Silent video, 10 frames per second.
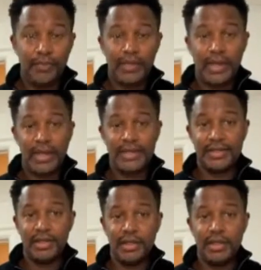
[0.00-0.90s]
It's
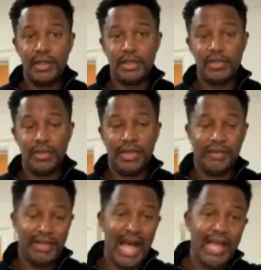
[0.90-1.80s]
good to live a
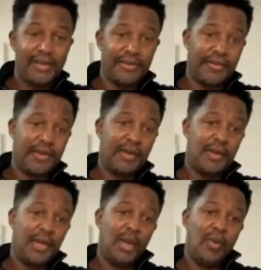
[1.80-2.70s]
life
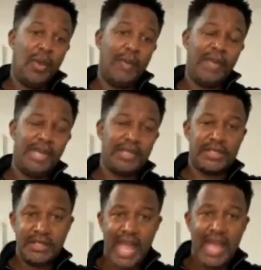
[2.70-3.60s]
where being
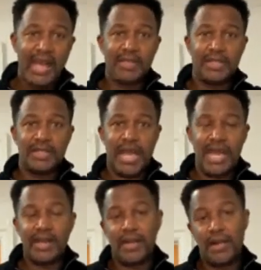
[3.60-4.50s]
stabbed is not